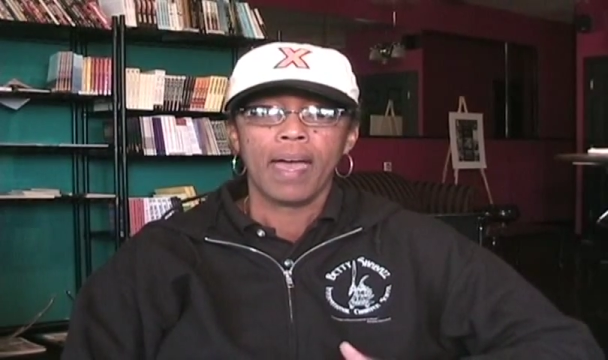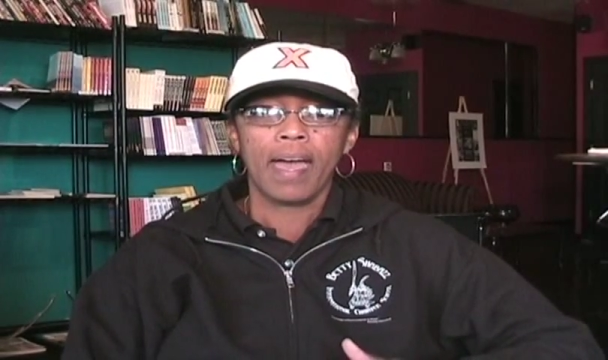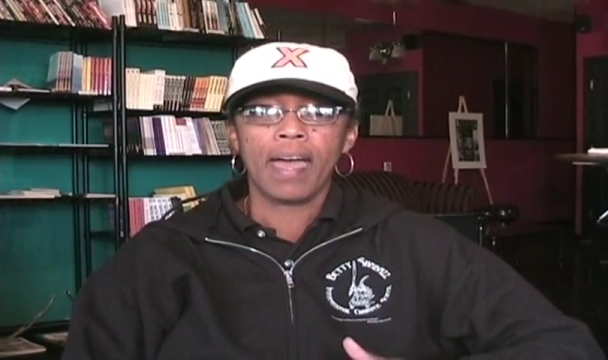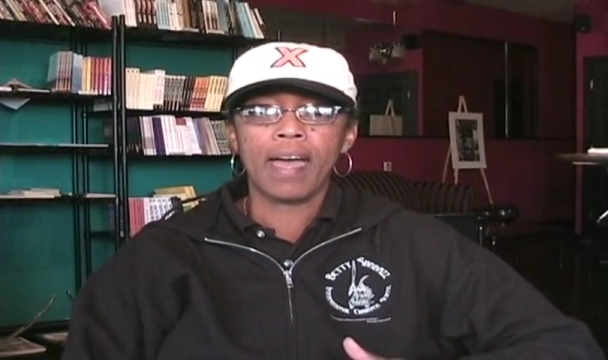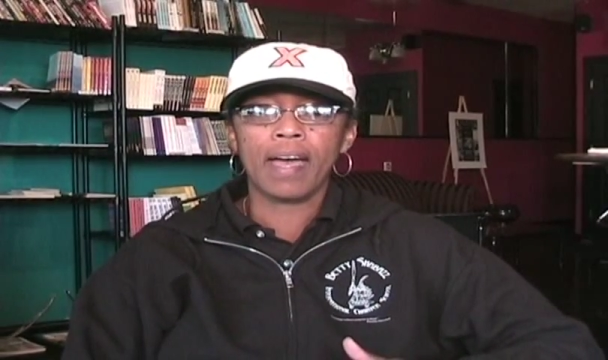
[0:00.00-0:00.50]

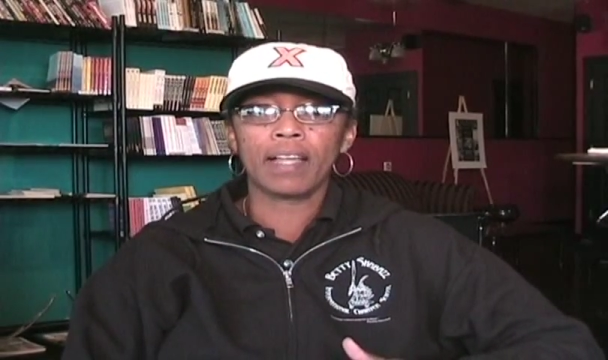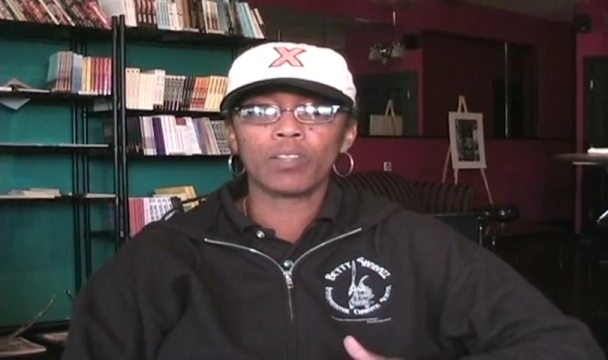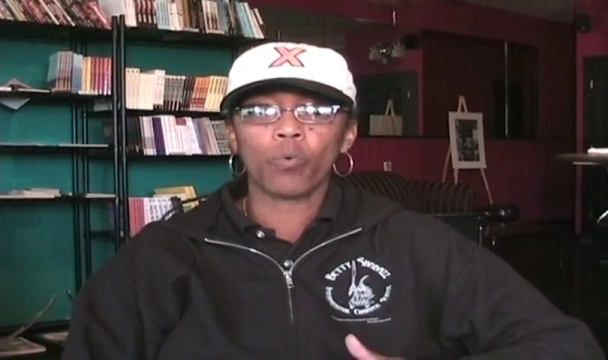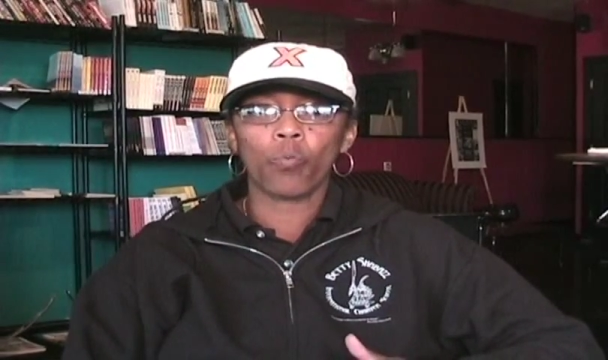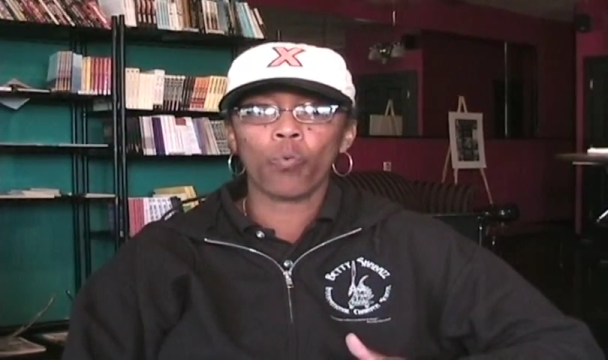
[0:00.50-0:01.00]

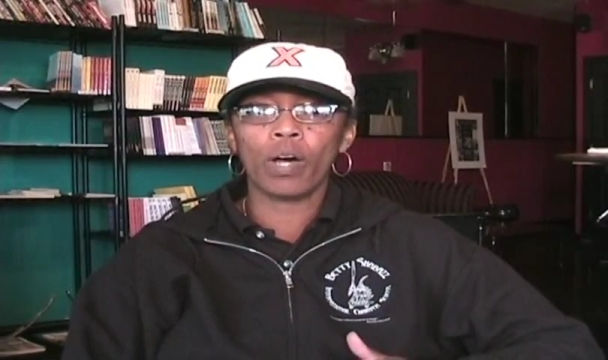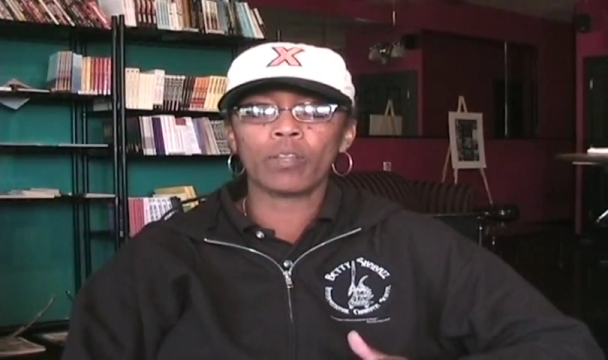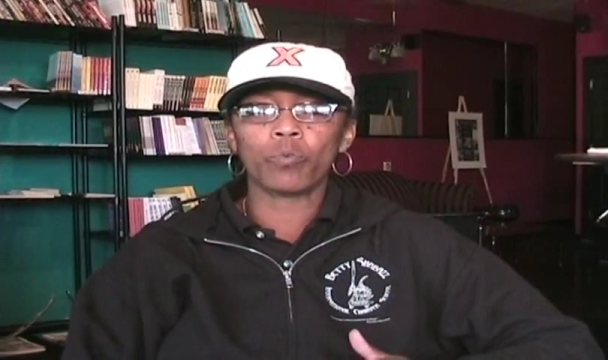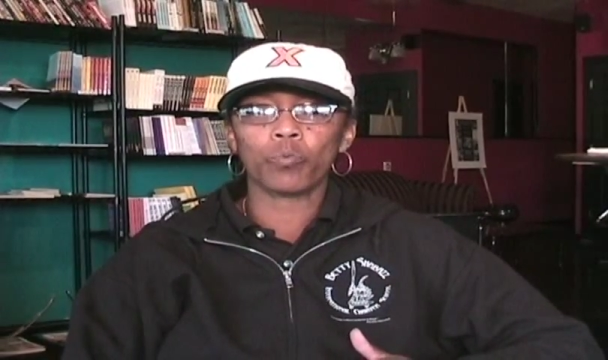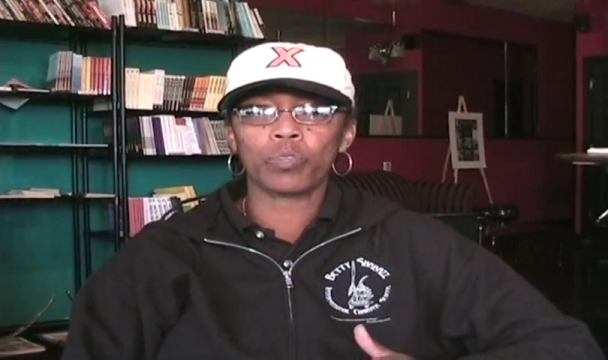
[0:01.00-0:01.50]
And
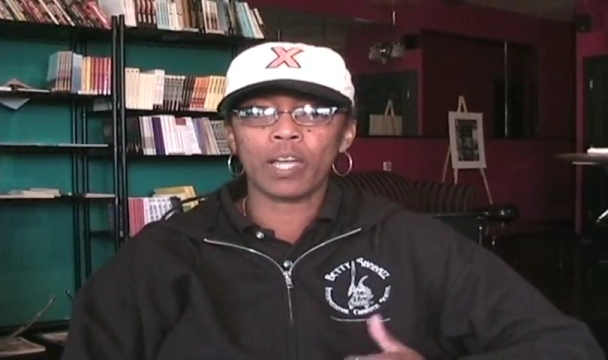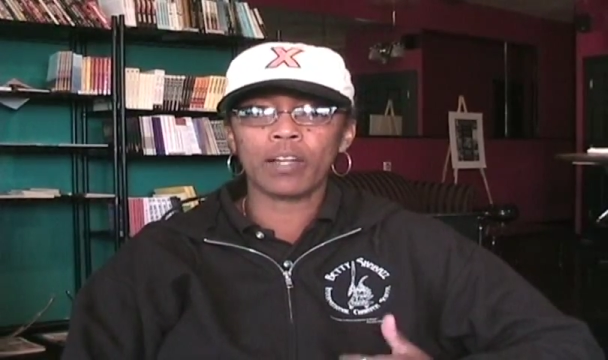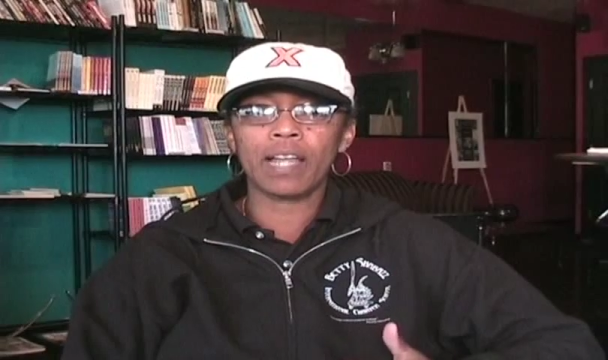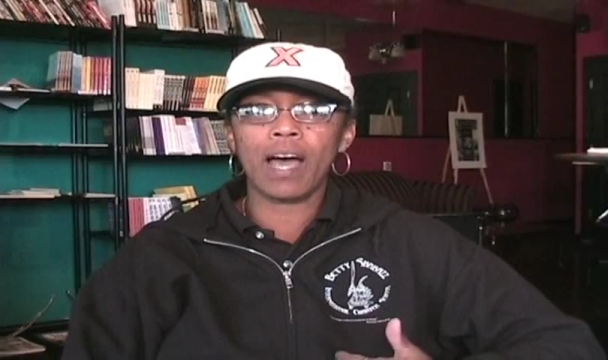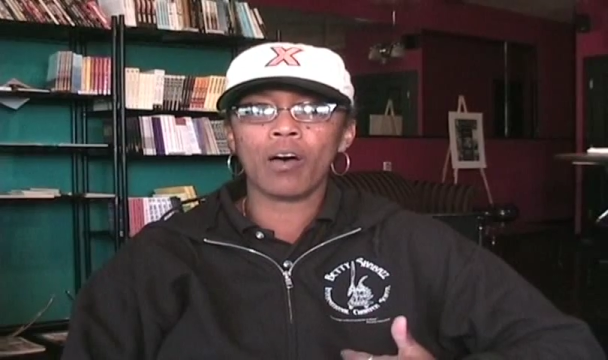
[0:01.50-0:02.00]
what
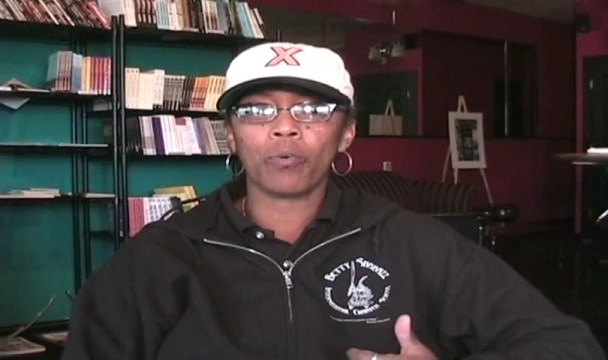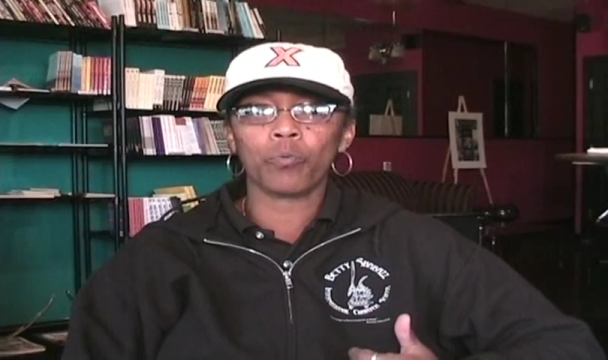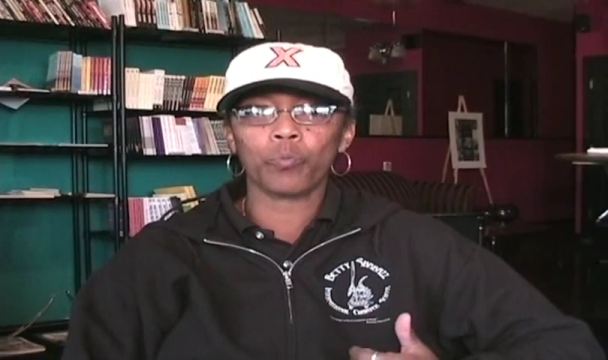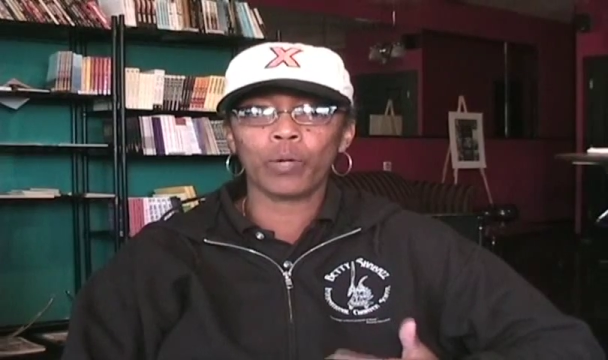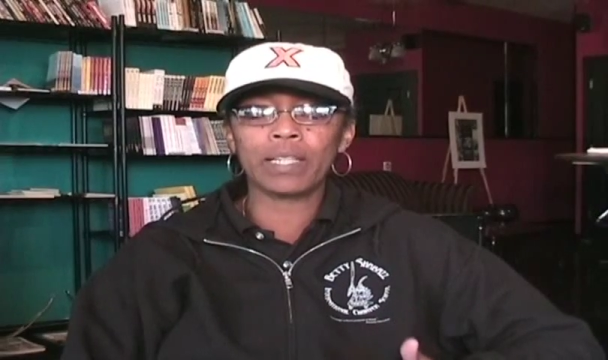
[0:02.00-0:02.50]
they're
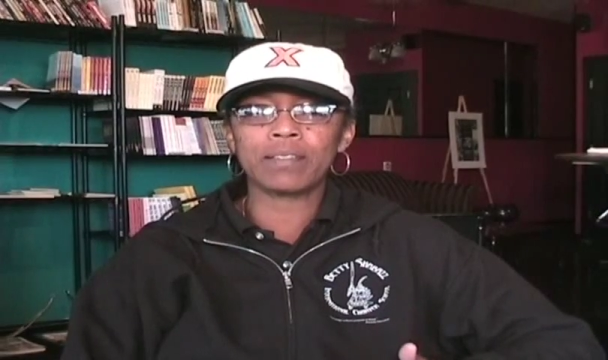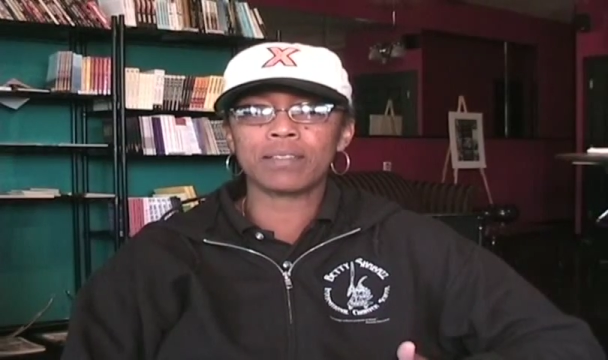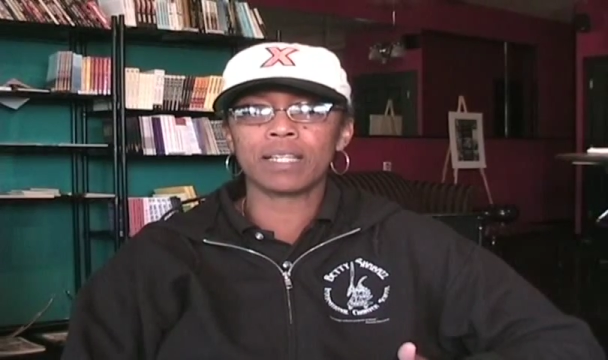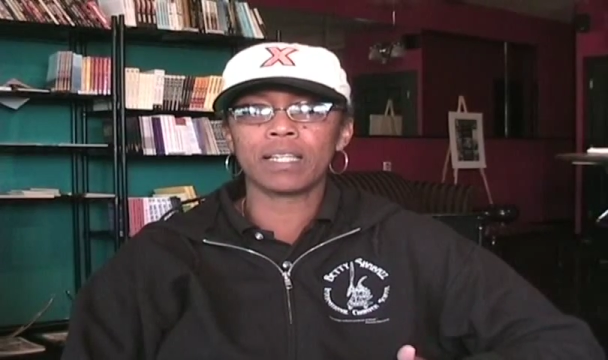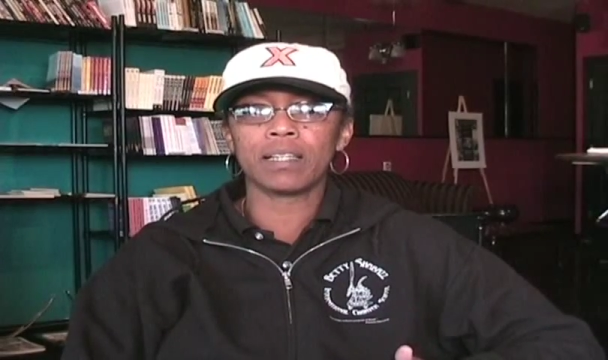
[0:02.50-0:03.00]
now
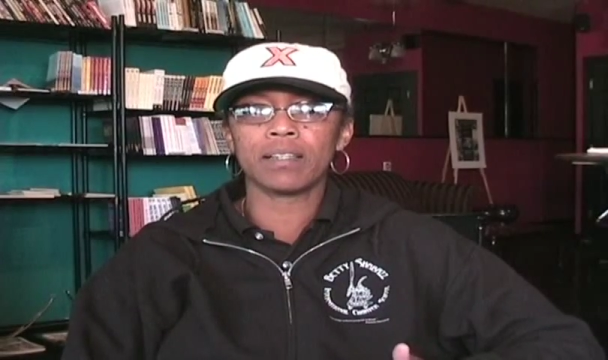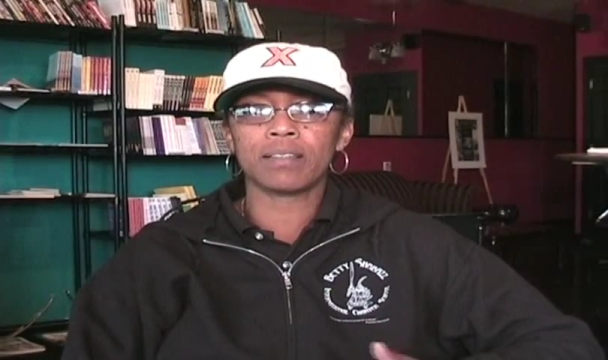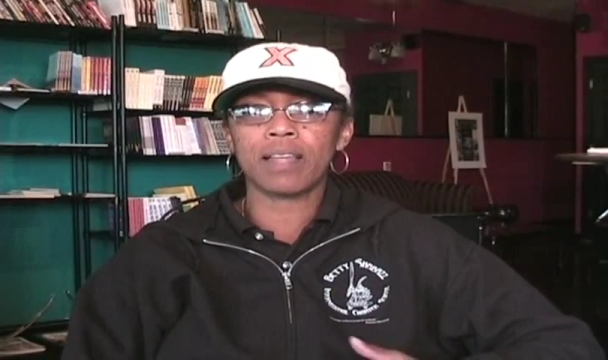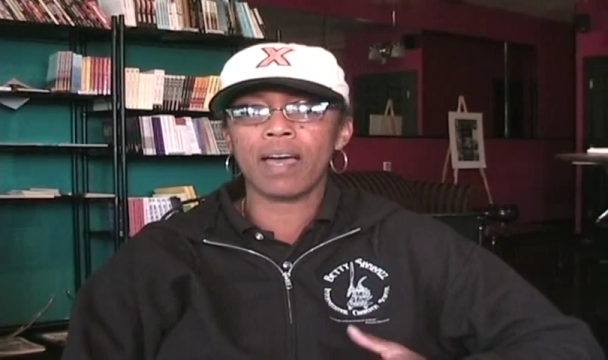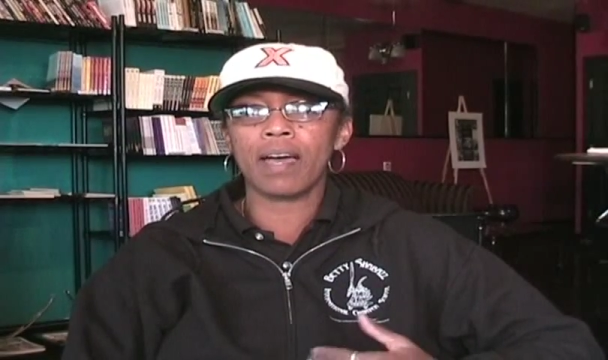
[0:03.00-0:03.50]
witnessing
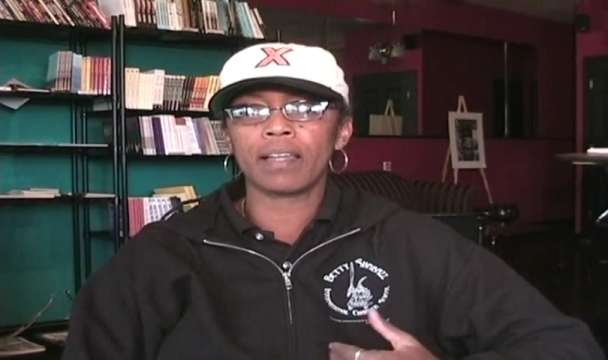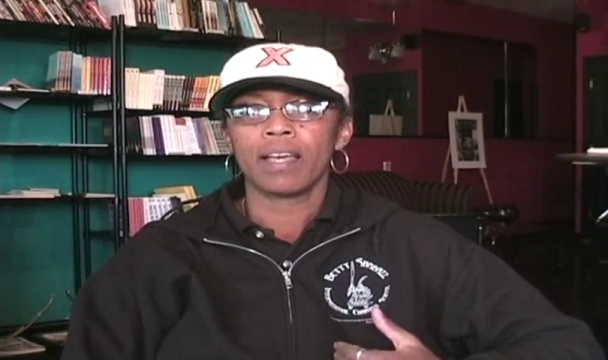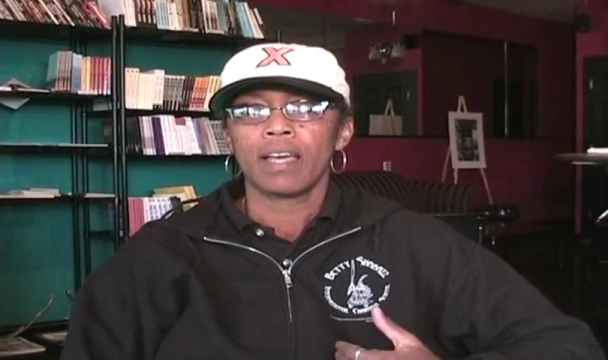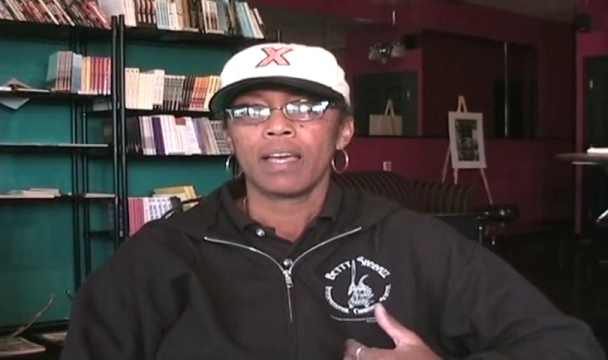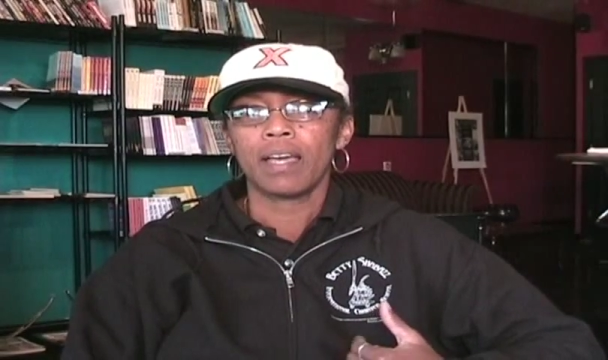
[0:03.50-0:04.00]
is that